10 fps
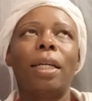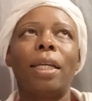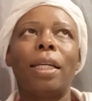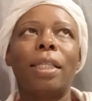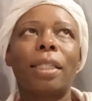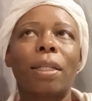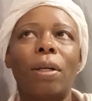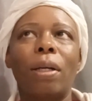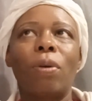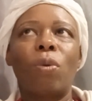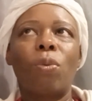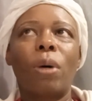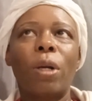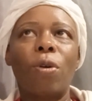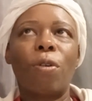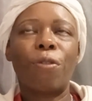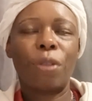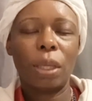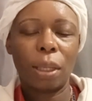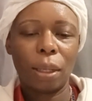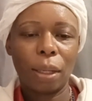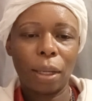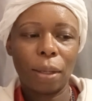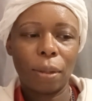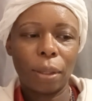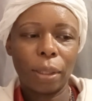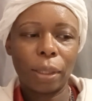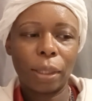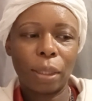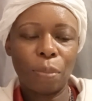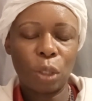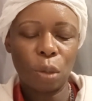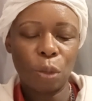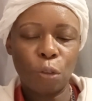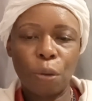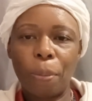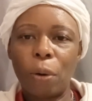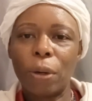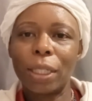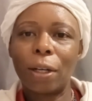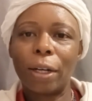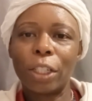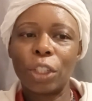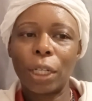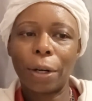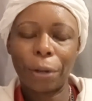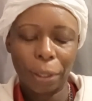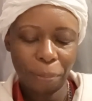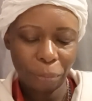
is one of the symptoms of a blocked heart chakra.